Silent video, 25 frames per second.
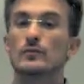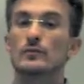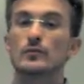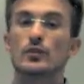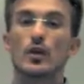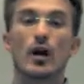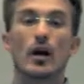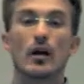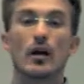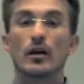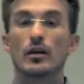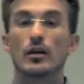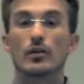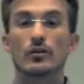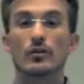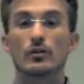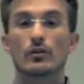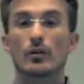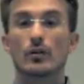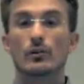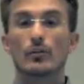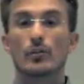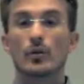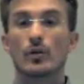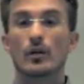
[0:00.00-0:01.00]
talking,
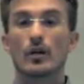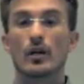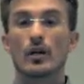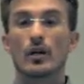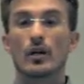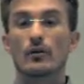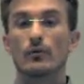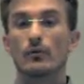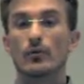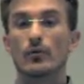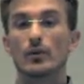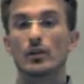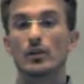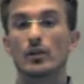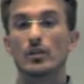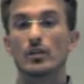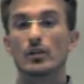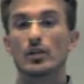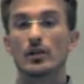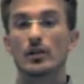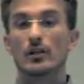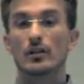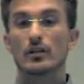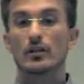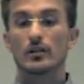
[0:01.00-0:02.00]
communicating with each
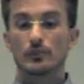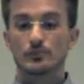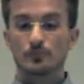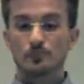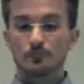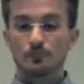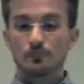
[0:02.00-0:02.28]
other.